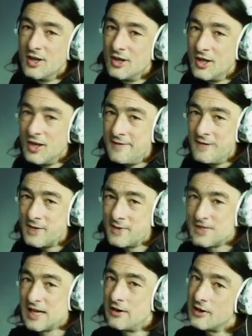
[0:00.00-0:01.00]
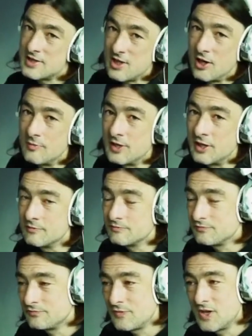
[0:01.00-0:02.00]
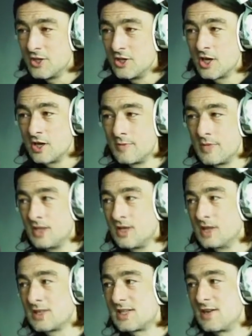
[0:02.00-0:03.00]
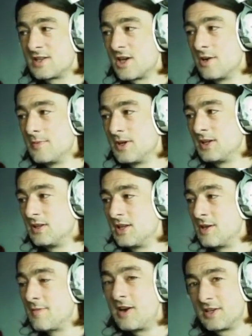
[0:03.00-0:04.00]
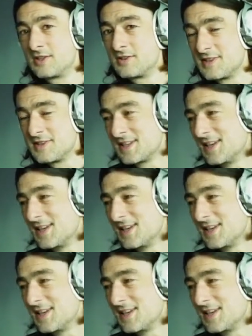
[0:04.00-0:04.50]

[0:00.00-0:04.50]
if you're going to be stereotyping, and you're going to be stereotyping the Americans,